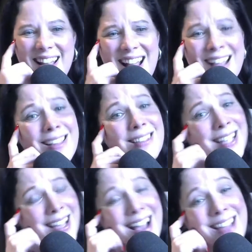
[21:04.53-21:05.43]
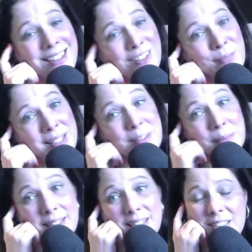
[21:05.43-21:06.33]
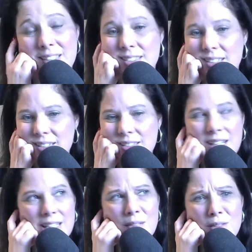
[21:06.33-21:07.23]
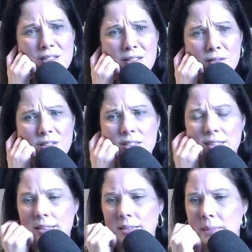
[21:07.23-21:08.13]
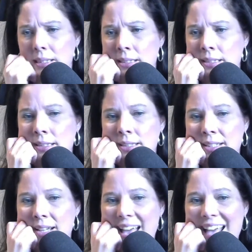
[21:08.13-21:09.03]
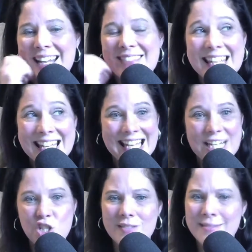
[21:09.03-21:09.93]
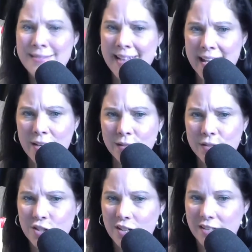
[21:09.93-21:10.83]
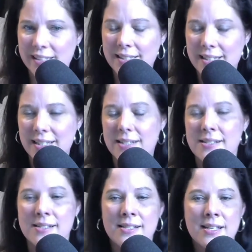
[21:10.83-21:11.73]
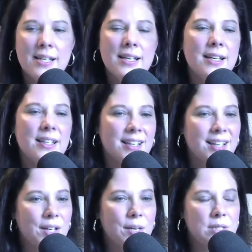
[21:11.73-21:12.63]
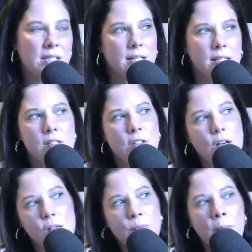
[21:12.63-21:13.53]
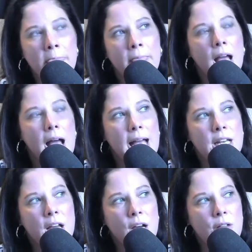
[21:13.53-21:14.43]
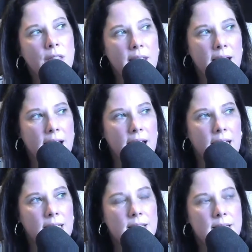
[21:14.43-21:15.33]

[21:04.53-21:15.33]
I see, I love me some Ed Harris. Oh, God, he was so good looking to me. And I think he just nailed Charlie Dick. It, it was good. So I know that